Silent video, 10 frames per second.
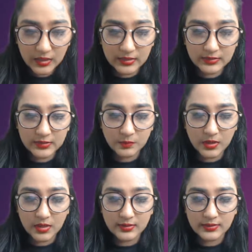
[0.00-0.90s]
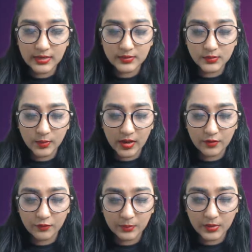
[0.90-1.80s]
Is this making sense to
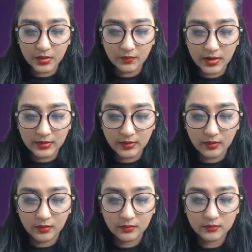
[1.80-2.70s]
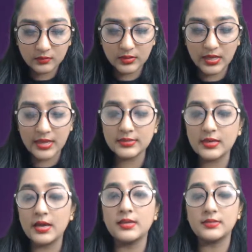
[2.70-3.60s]
everybody right there? Yes,
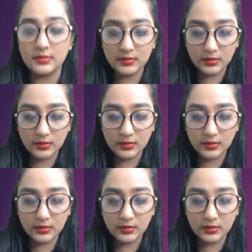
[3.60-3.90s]
guys.